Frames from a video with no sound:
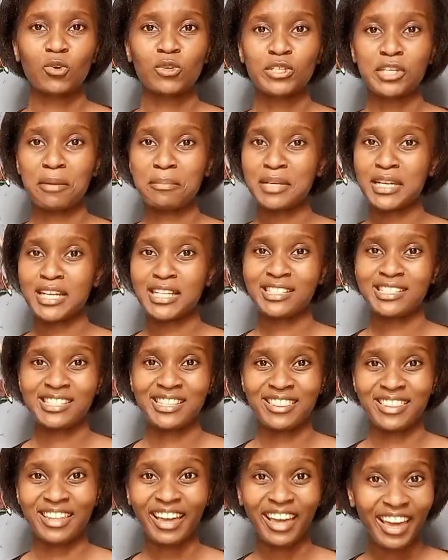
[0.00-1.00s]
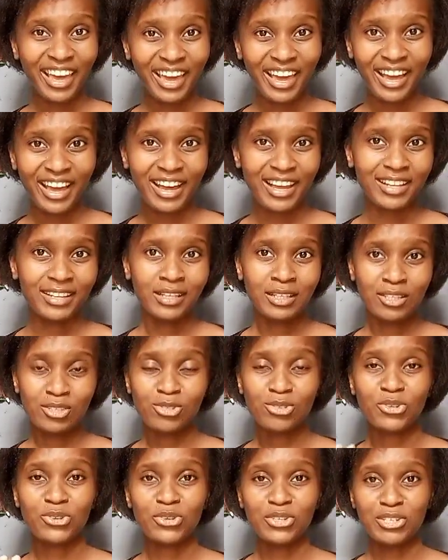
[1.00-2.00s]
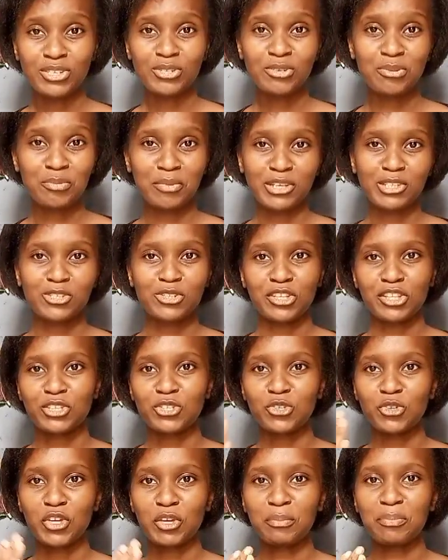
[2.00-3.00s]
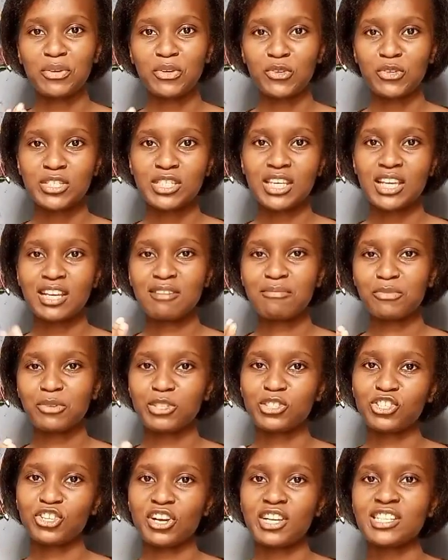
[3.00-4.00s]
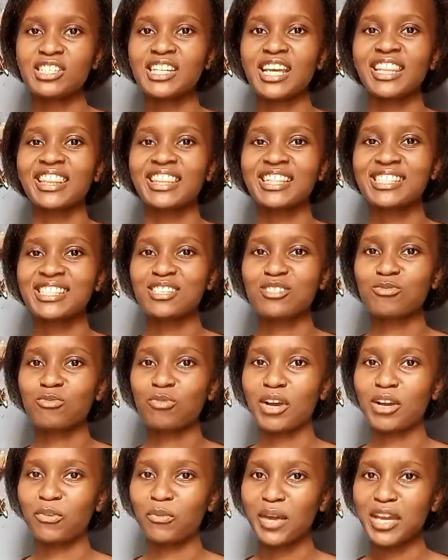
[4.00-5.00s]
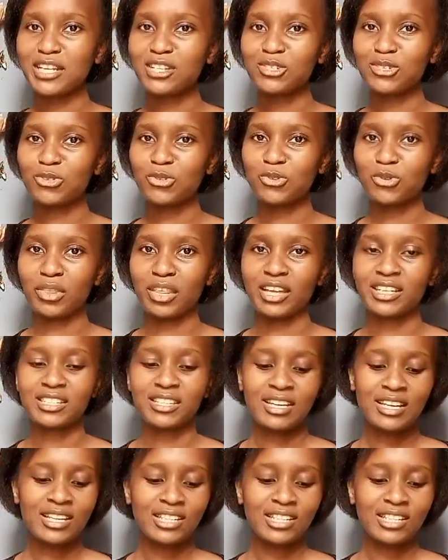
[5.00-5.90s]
contaminants in the air. So you need to make sure that you're keeping your skin moisturized, and this is one way to do that.